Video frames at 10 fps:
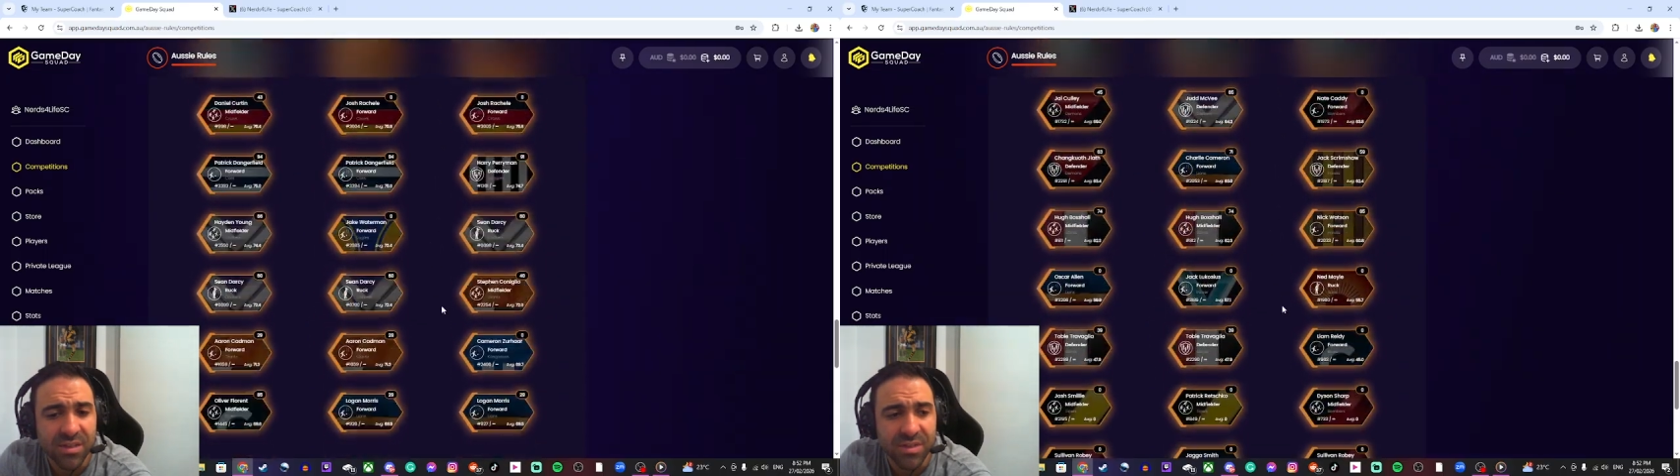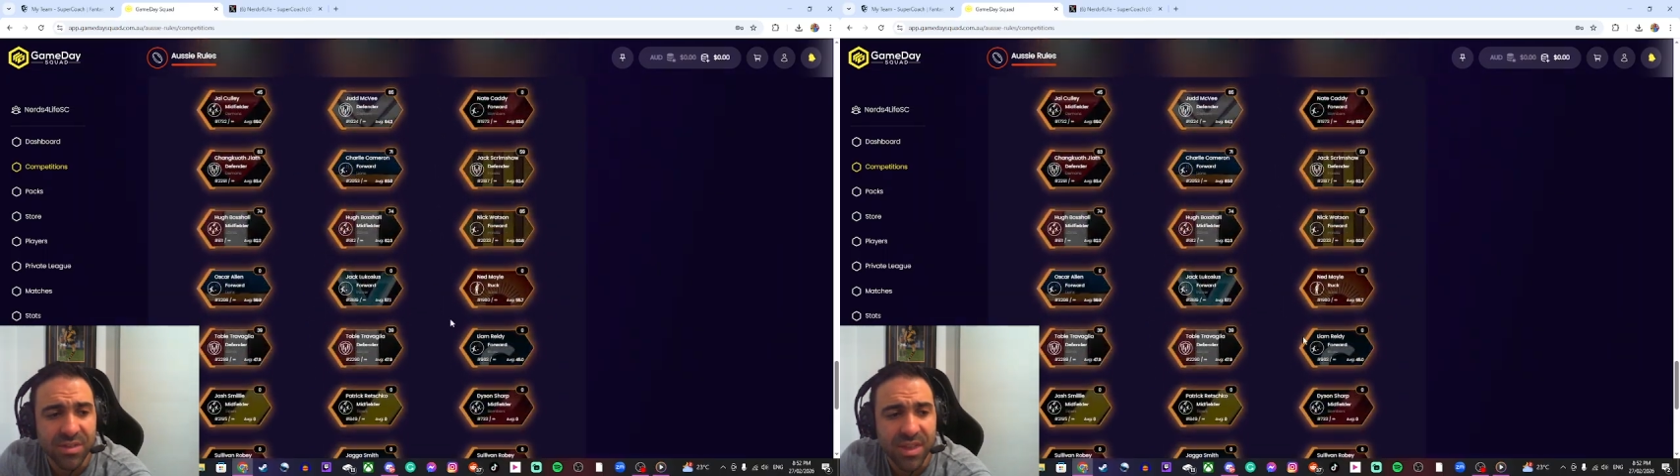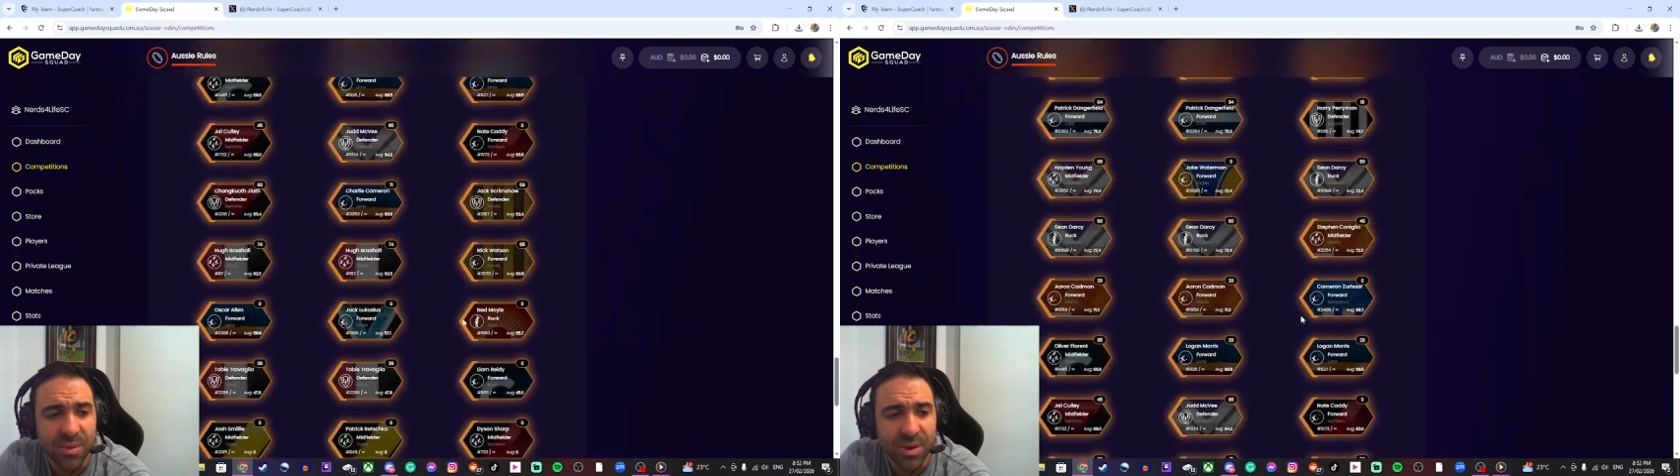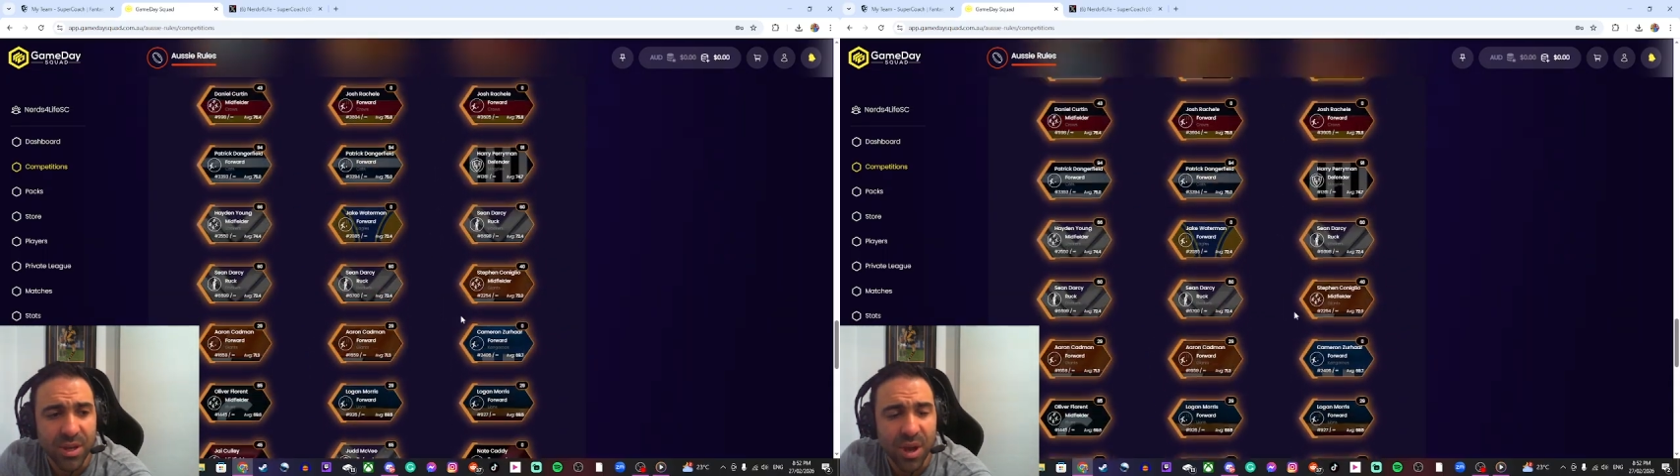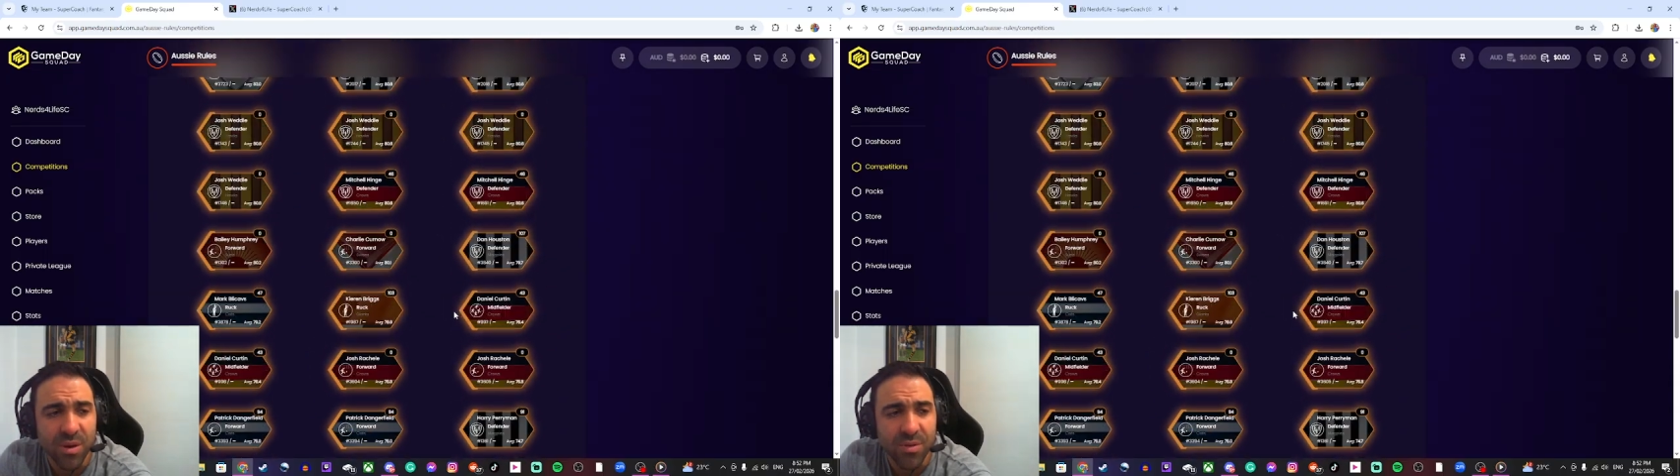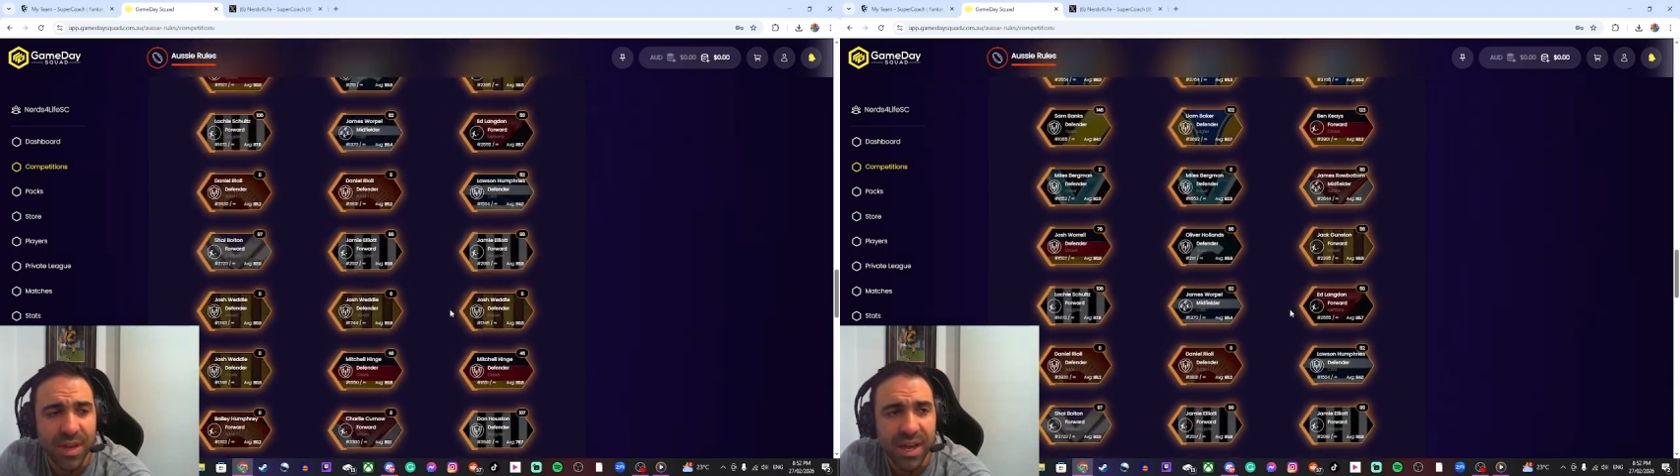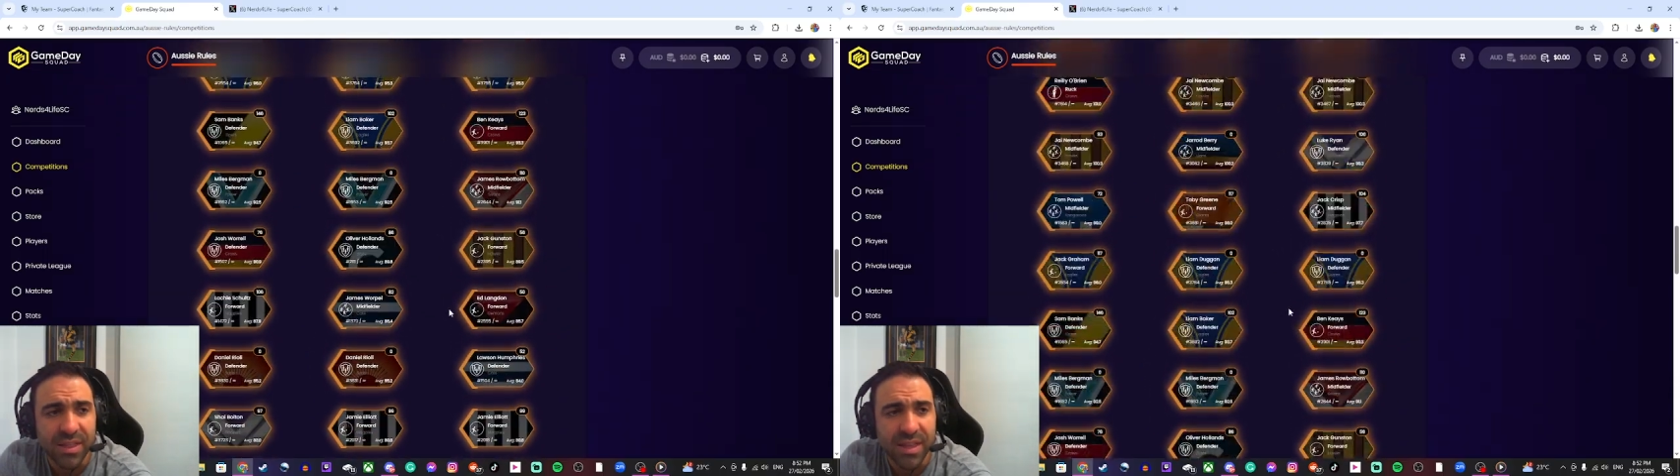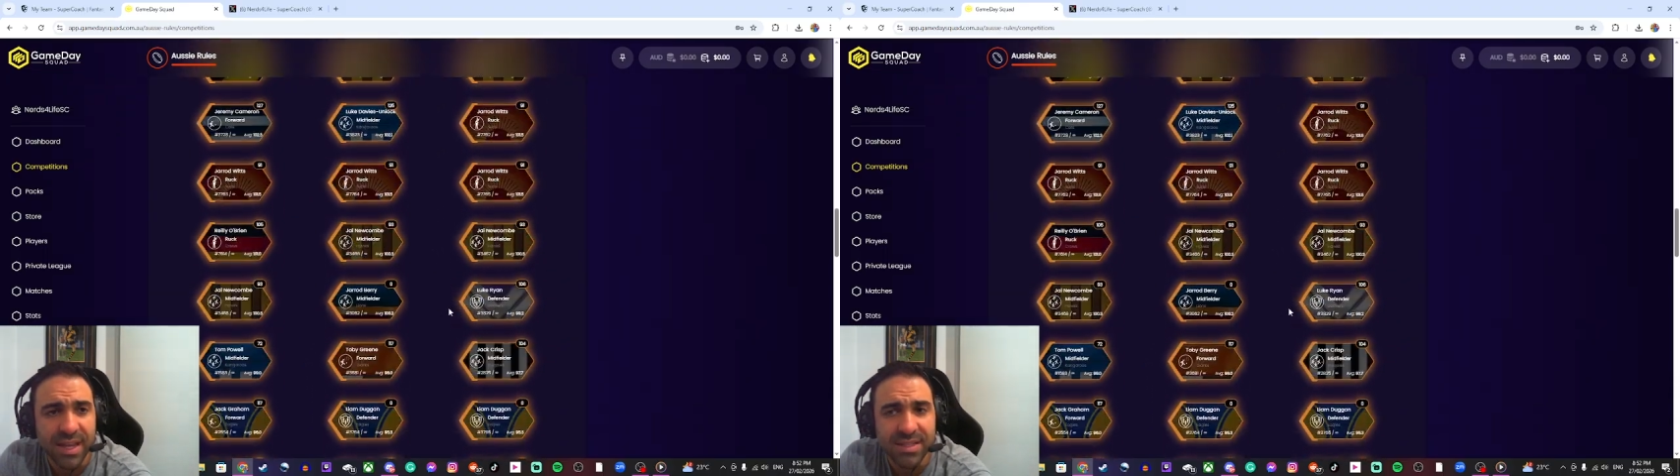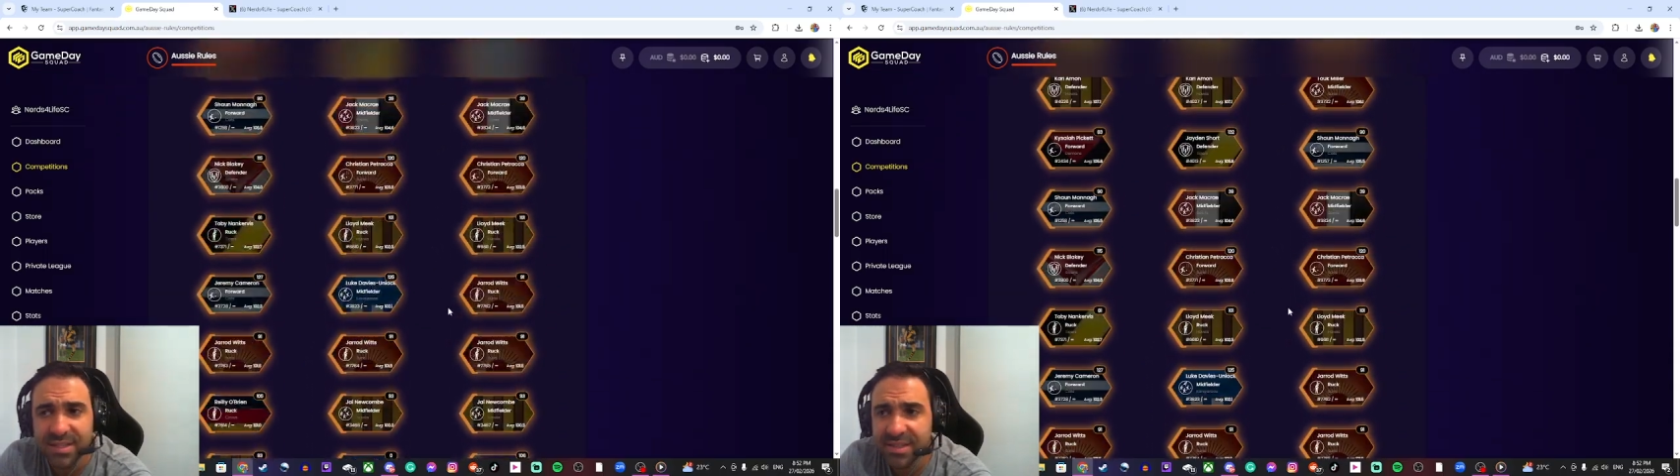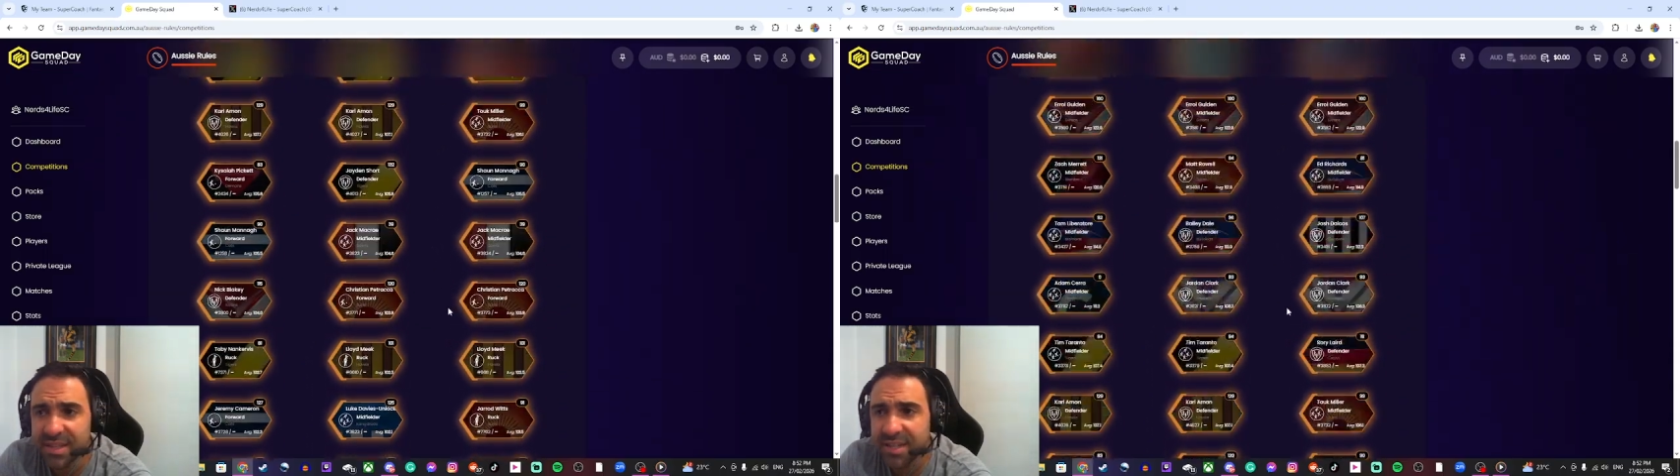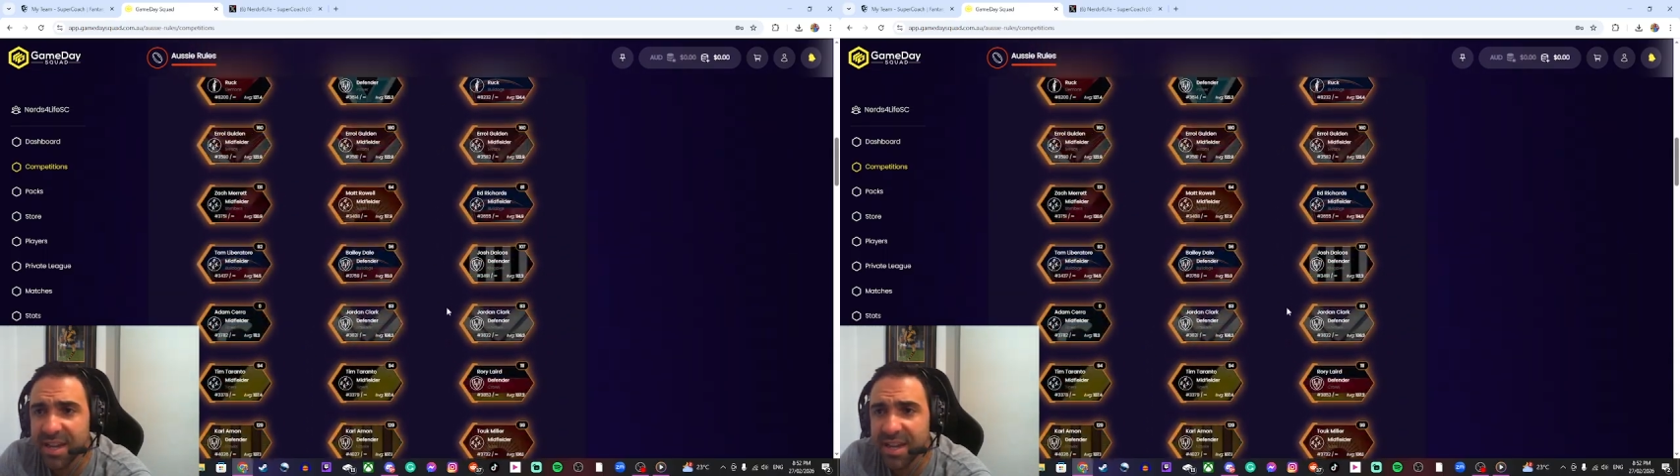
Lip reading: there we go. That's